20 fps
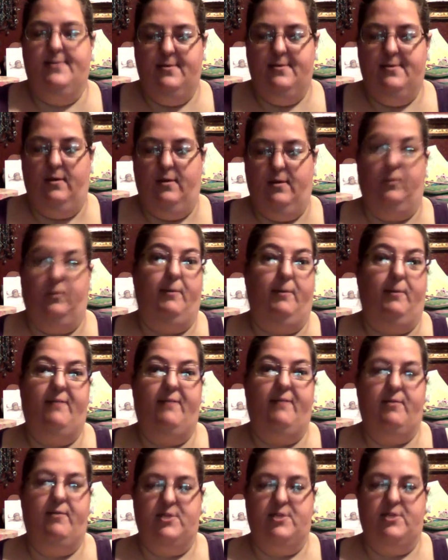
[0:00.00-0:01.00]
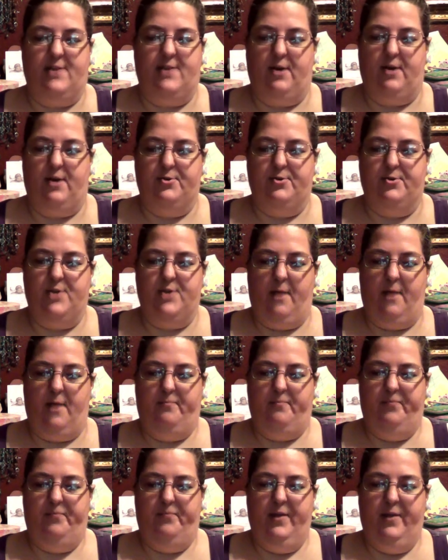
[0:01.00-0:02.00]
one of my favorite designers.
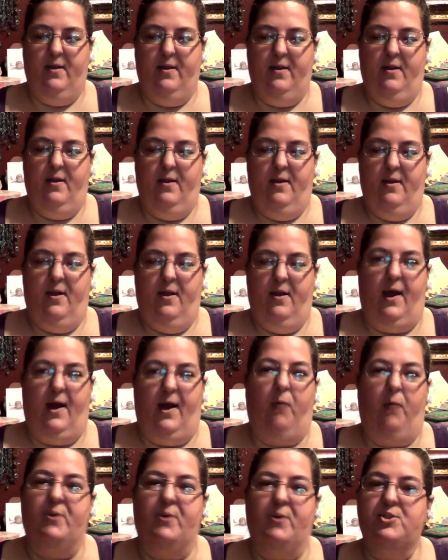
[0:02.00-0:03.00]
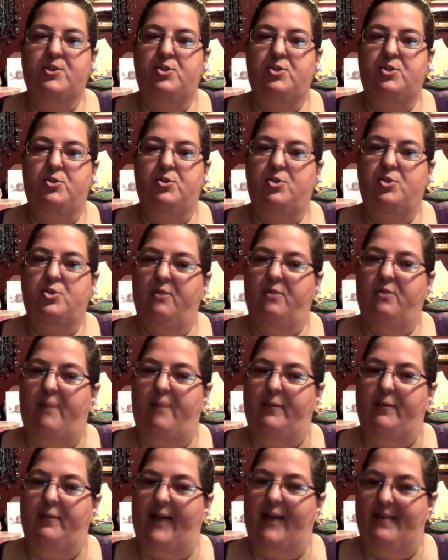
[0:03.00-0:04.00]
I wasn't too sure if I
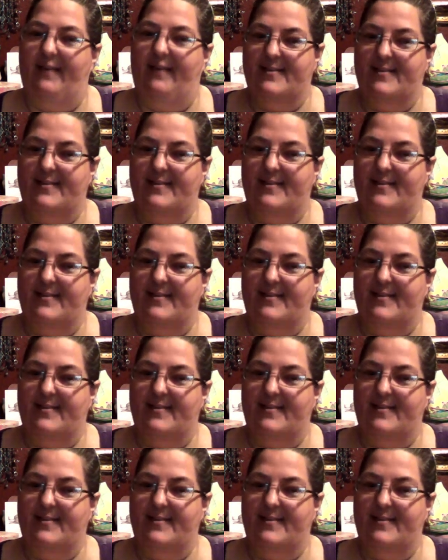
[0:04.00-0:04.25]
would like this